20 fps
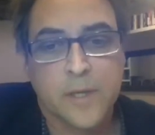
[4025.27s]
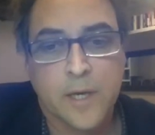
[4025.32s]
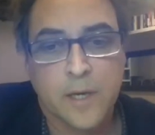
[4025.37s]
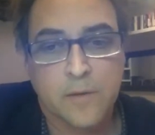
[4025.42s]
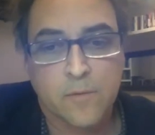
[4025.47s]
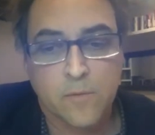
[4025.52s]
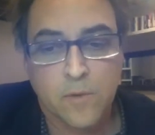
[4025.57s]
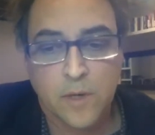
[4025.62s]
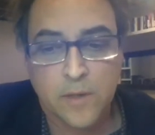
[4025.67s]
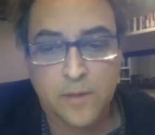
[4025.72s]
Yeah,
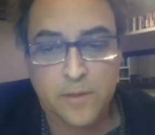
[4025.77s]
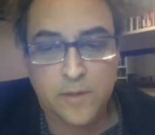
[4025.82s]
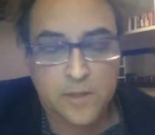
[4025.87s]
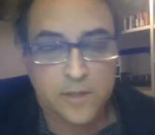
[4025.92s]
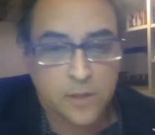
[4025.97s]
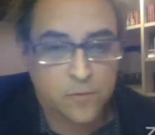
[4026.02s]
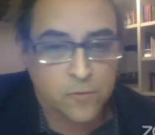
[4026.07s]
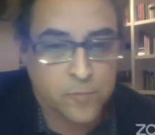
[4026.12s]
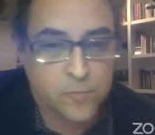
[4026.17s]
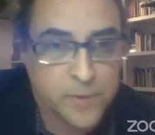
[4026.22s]
well, I think
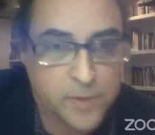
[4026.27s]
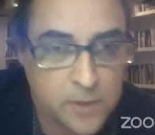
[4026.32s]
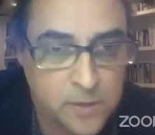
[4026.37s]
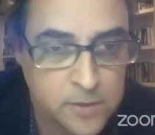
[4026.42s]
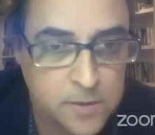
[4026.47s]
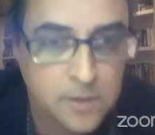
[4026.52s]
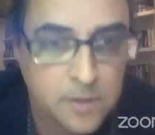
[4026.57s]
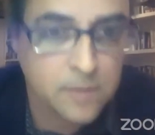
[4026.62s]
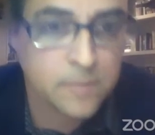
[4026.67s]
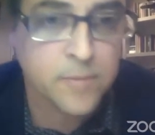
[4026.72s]
that will be a
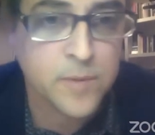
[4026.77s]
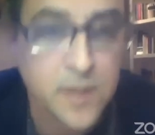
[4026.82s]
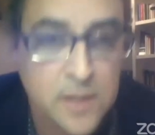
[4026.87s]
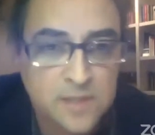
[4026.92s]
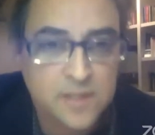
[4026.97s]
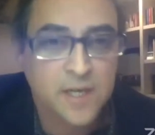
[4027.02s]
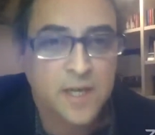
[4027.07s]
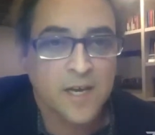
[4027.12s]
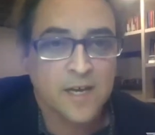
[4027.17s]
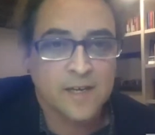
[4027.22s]
good place
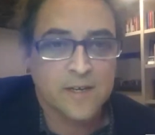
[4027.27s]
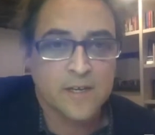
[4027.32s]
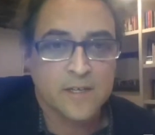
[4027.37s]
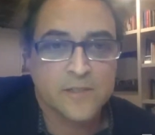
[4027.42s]
to end.